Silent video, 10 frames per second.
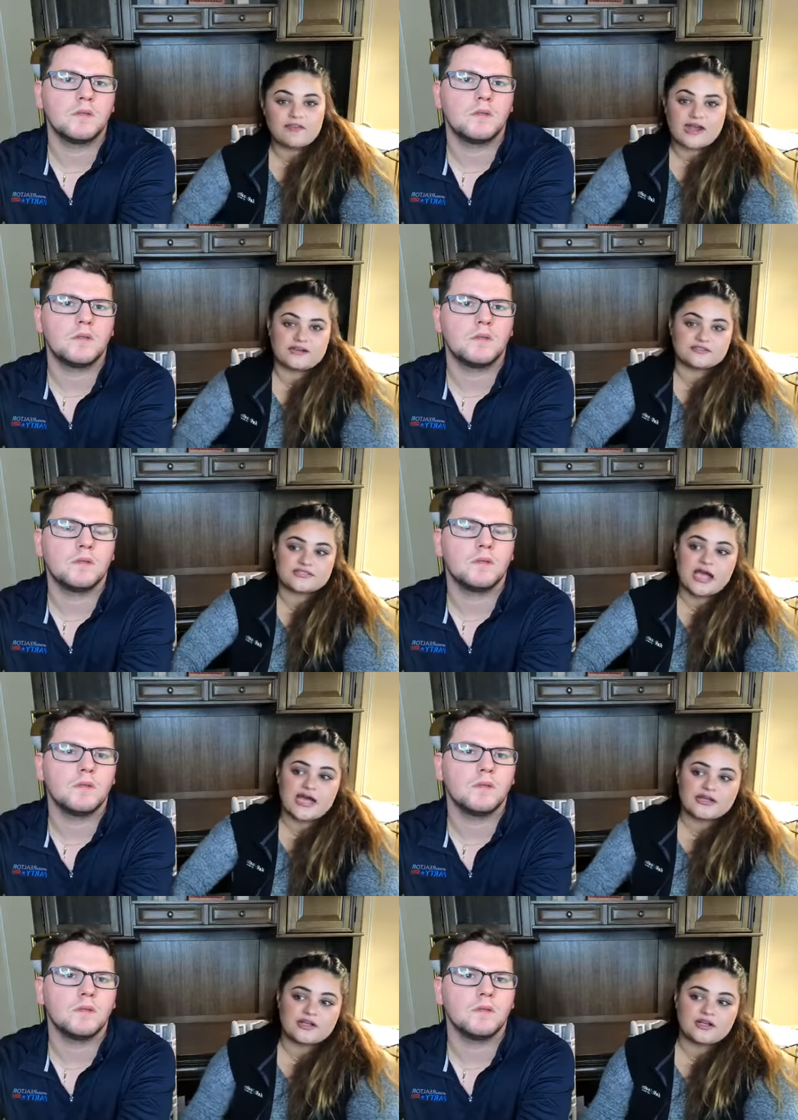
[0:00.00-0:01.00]
Speaker 1: vinyl
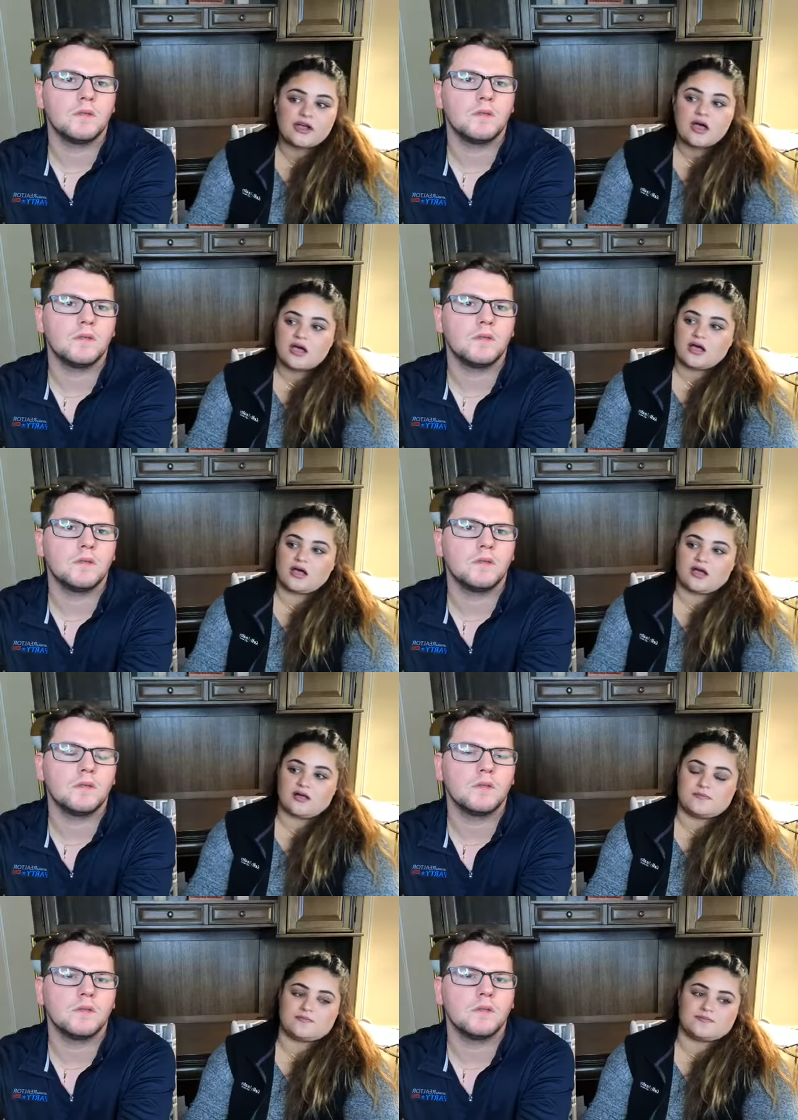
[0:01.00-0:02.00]
tile
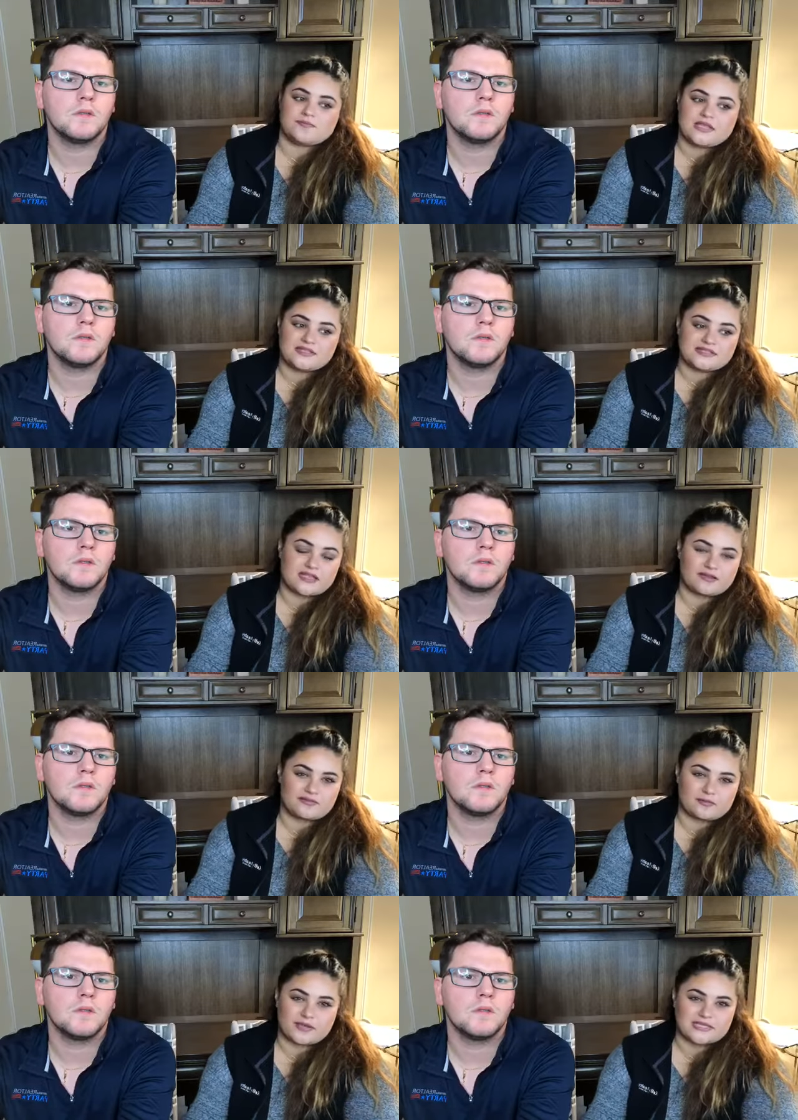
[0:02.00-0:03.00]
um, instead
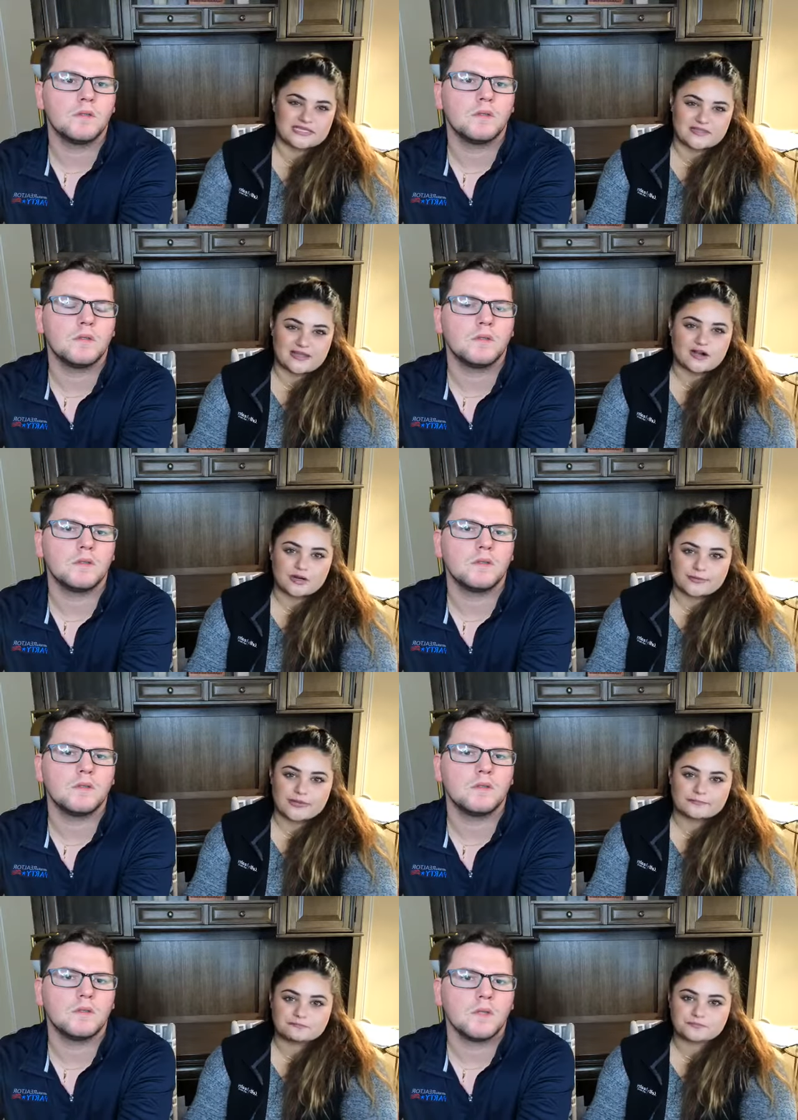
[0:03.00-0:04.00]
of replacing that
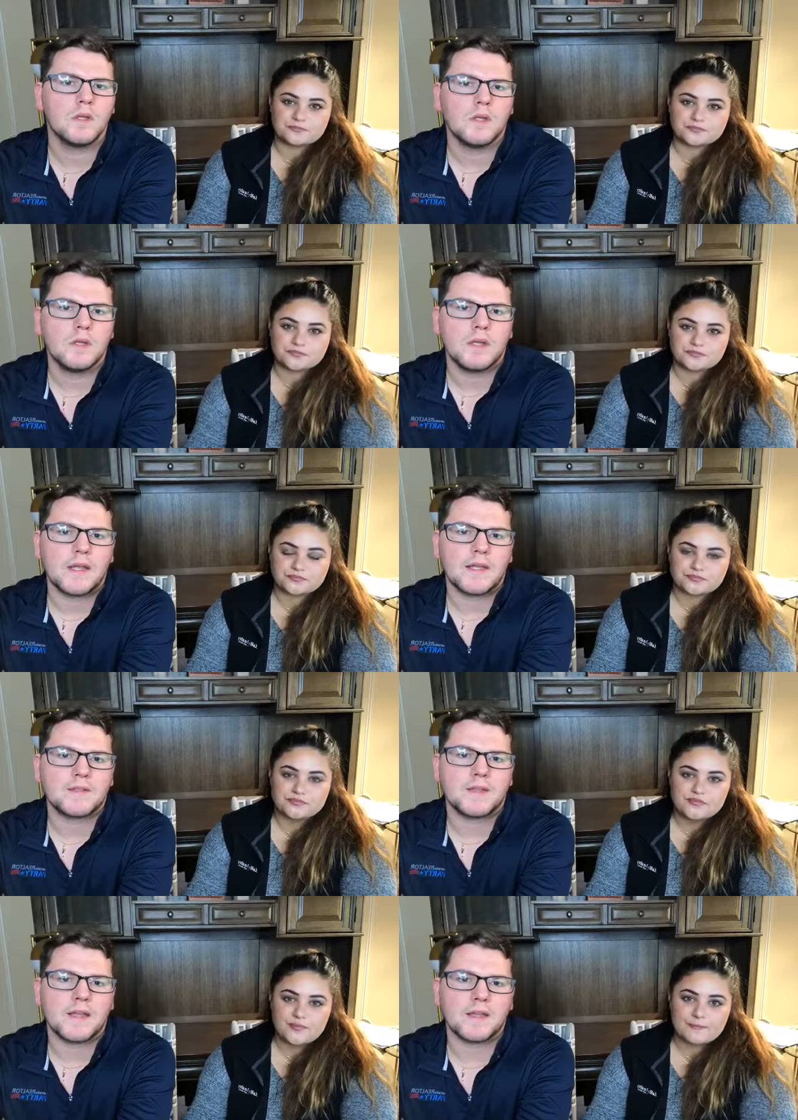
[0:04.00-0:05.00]
carpet.
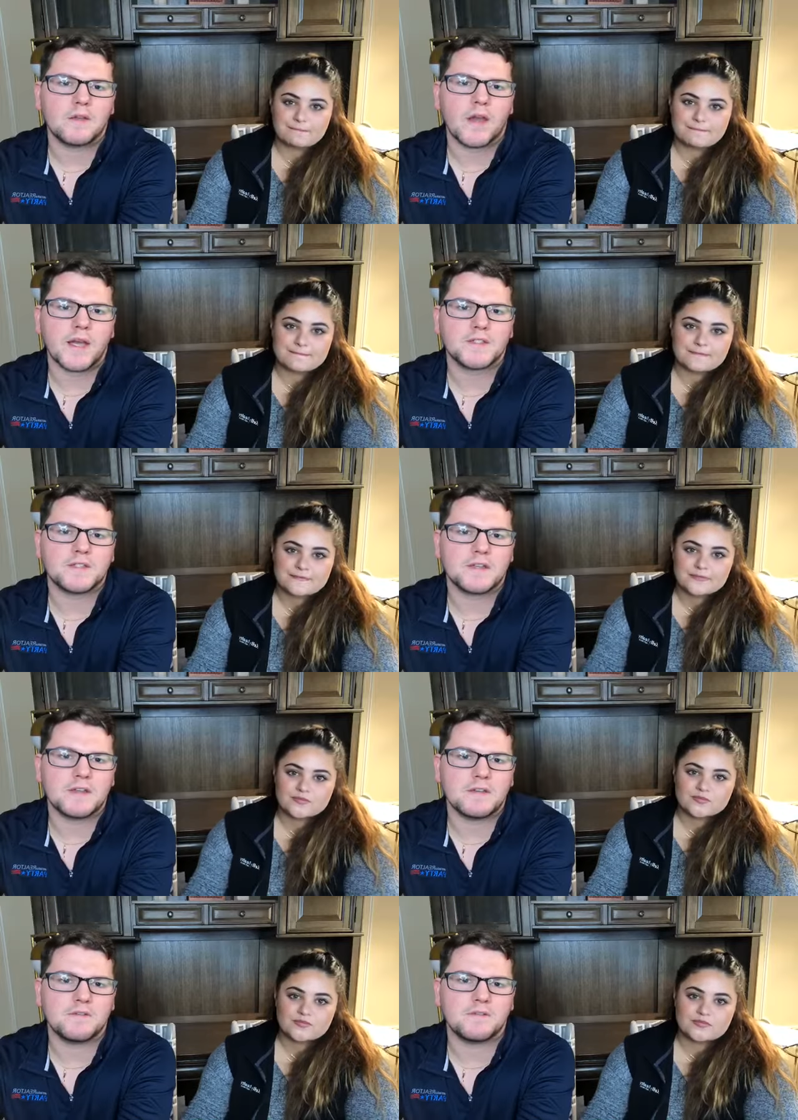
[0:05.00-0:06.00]
Speaker 2: And you asked
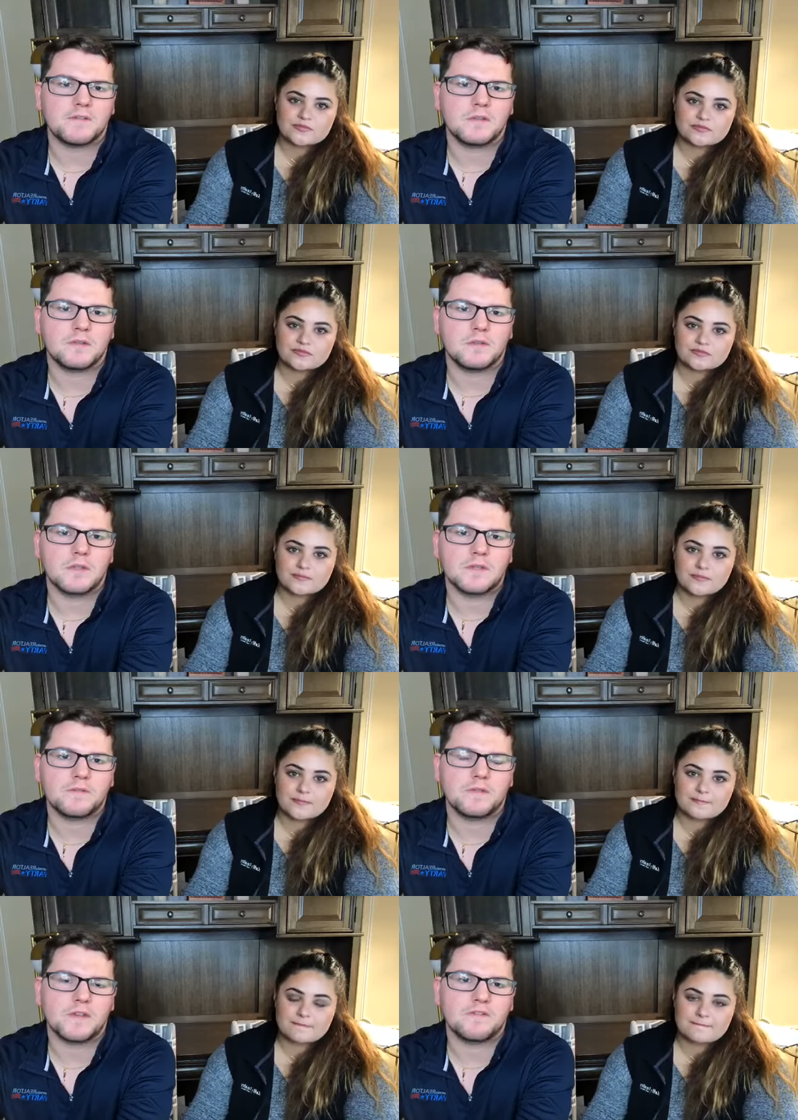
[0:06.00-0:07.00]
if,
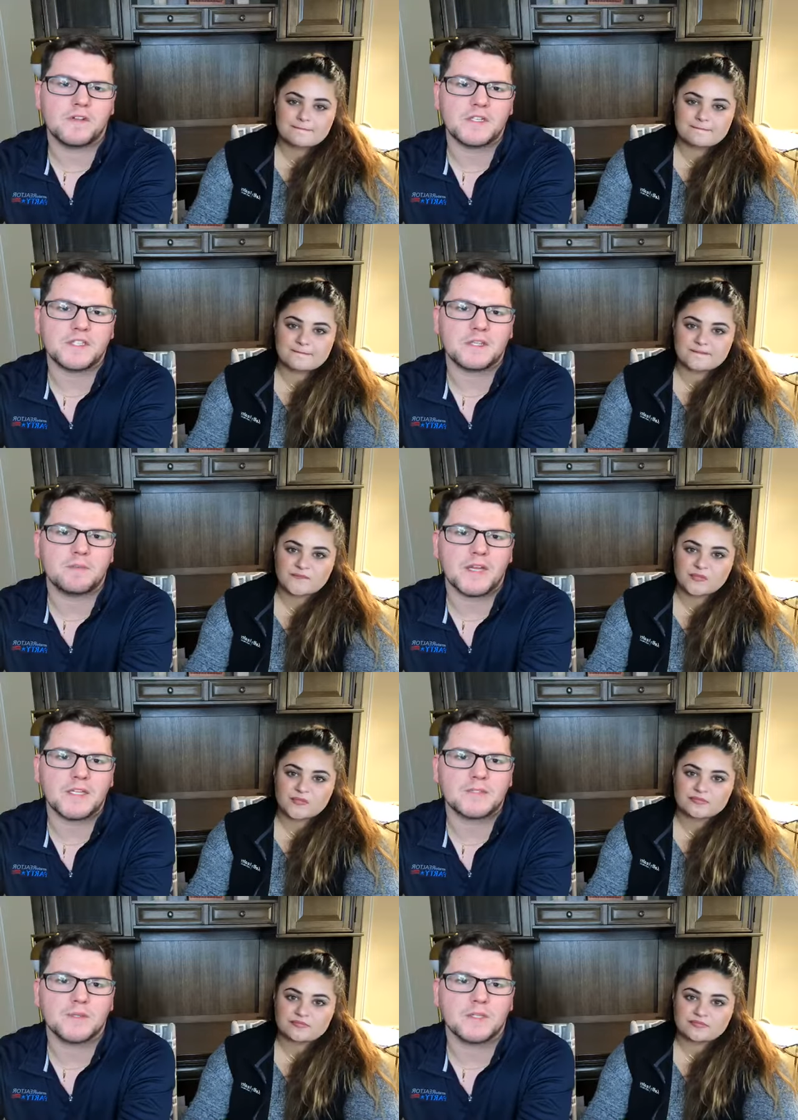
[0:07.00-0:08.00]
if finishing a
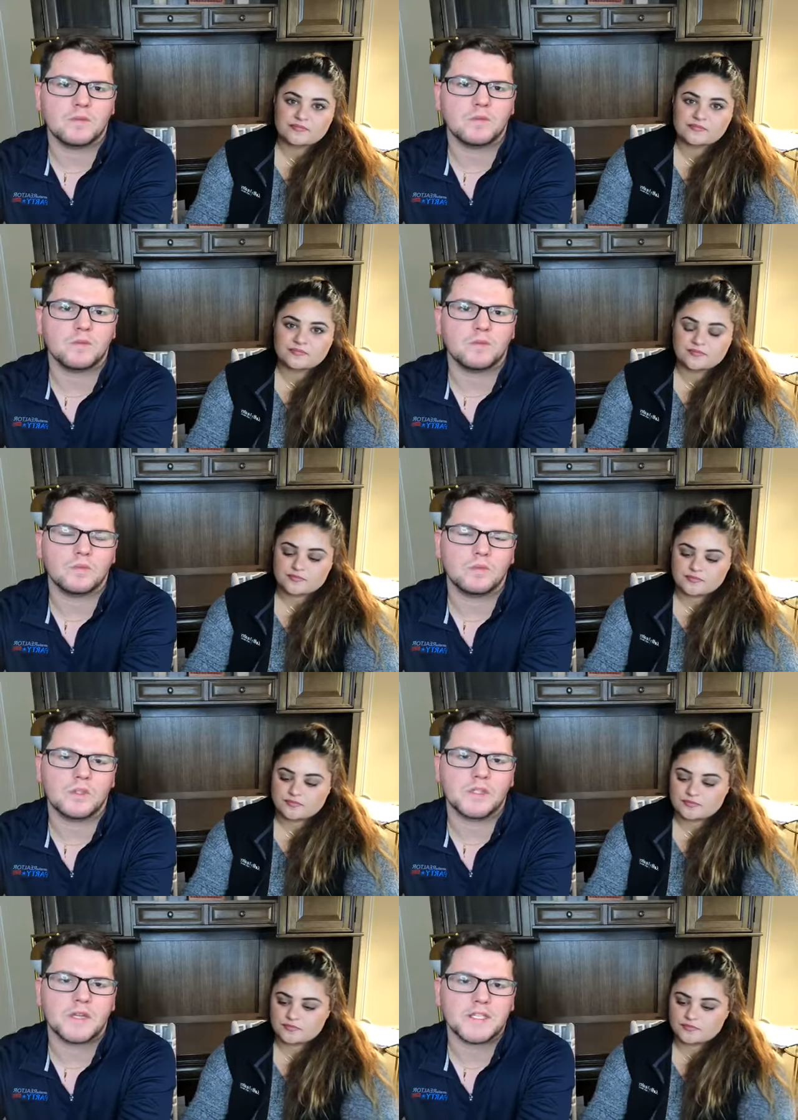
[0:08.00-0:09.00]
basement,
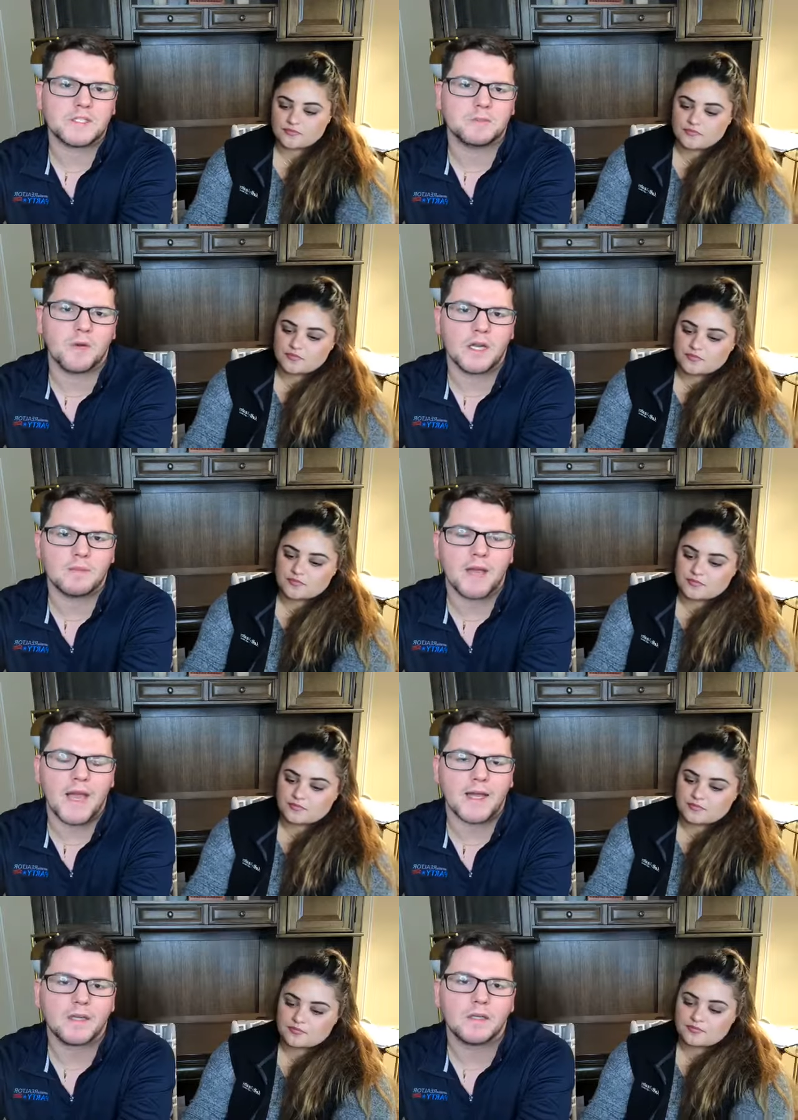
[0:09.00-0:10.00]
will you get your money
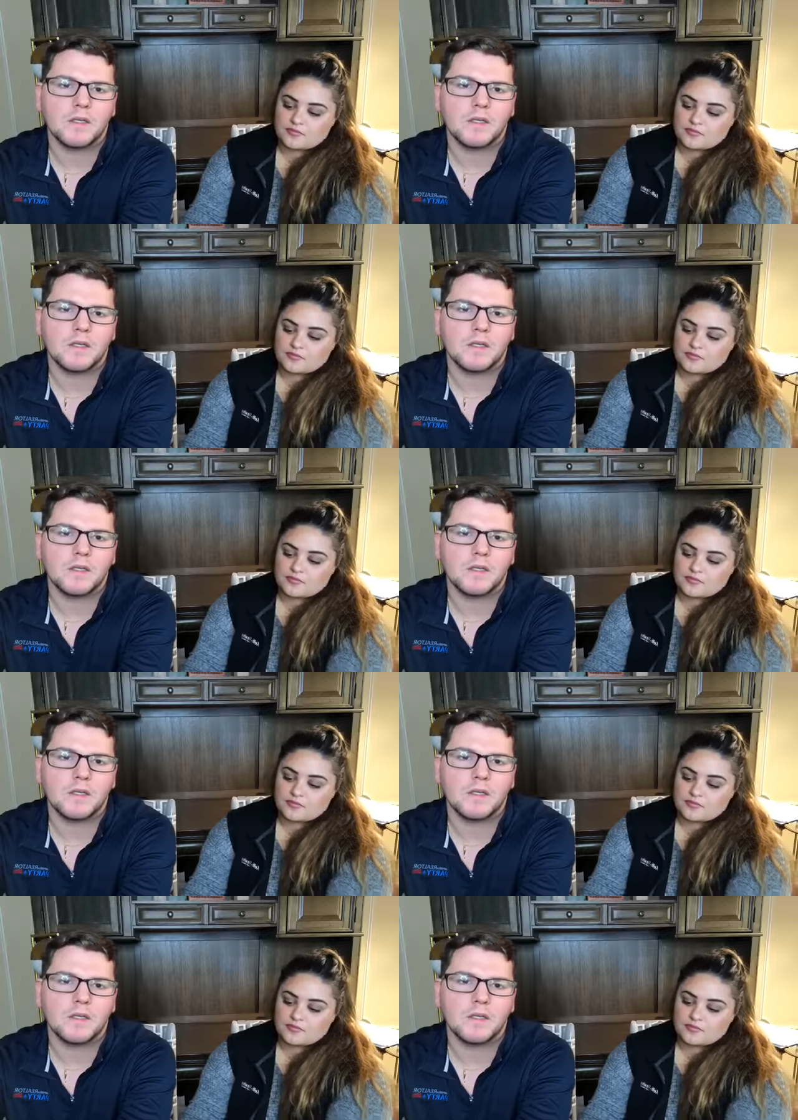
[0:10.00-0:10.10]
back?